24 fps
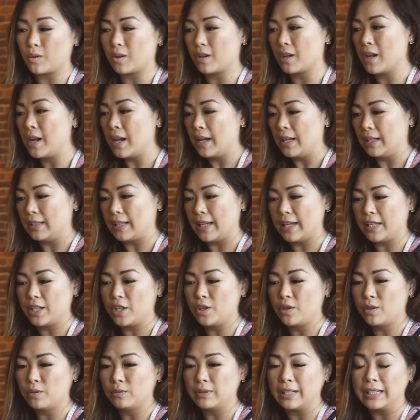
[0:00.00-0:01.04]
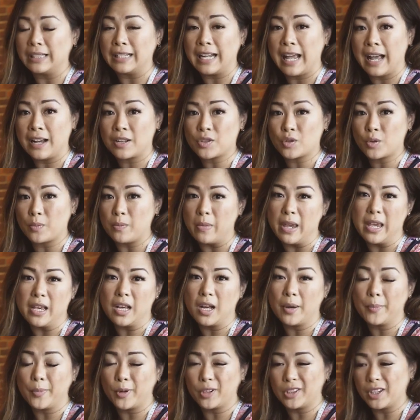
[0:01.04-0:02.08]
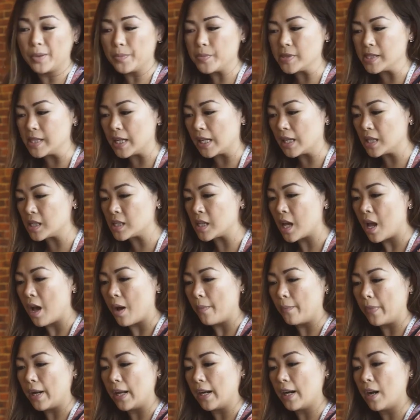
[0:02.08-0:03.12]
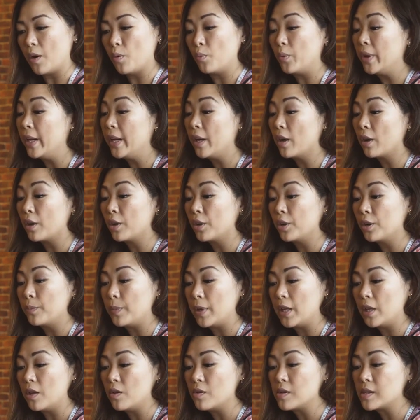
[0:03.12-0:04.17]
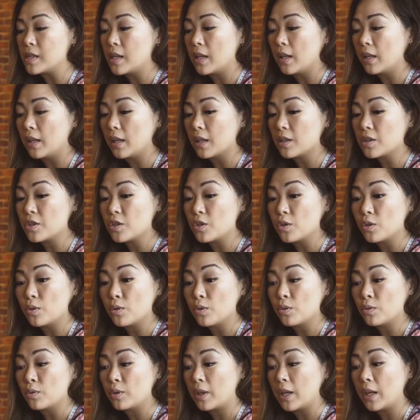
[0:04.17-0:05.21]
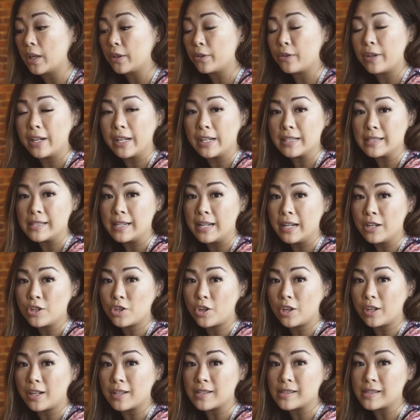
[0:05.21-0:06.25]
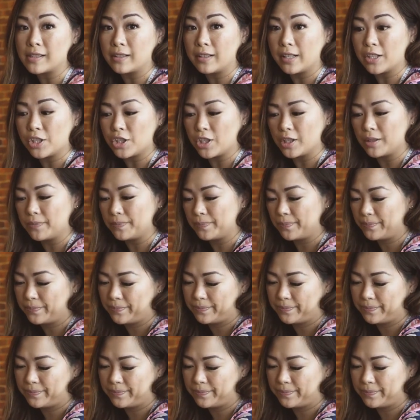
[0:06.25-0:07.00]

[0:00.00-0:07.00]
or like, you know, knickknacks or makeup or lipsticks, but we are going to be using it to create a seating chart installation.